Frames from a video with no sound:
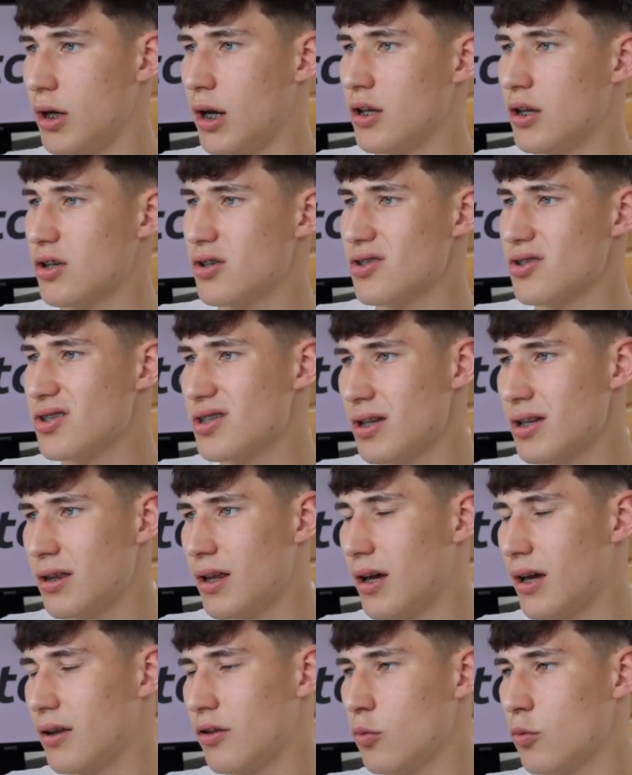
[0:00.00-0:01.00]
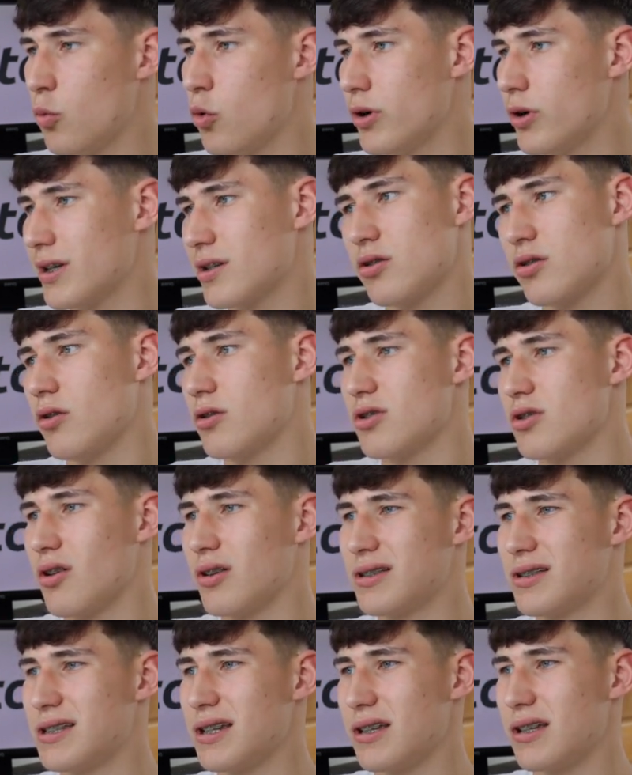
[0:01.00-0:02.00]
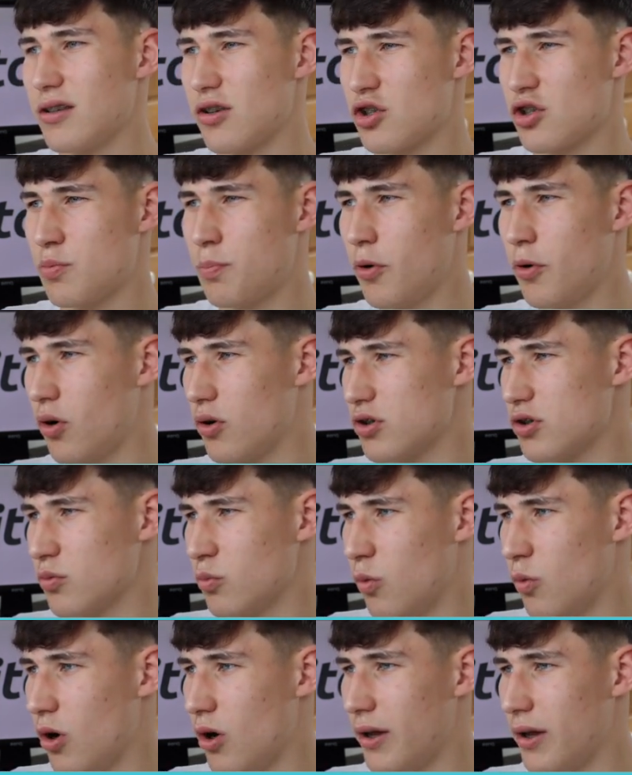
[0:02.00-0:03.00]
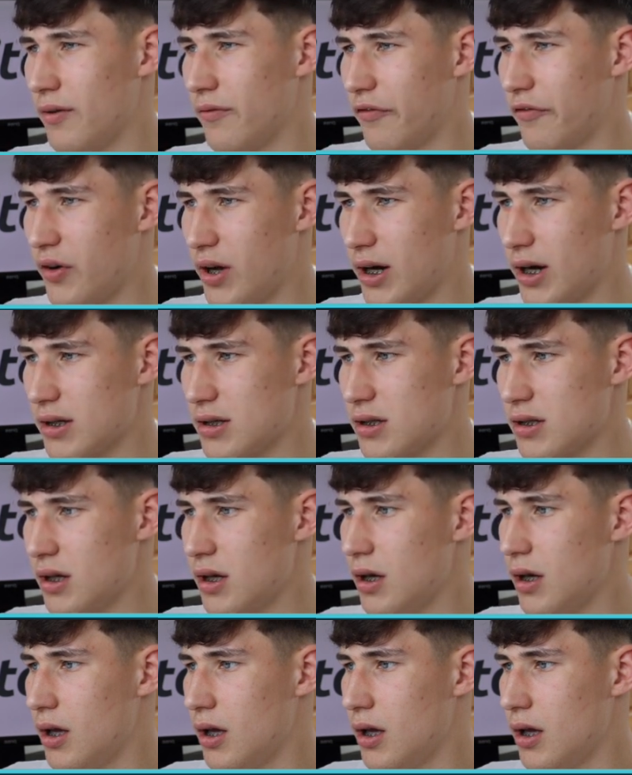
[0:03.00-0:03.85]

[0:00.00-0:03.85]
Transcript: and you can see that the warning signs I did spot were in fact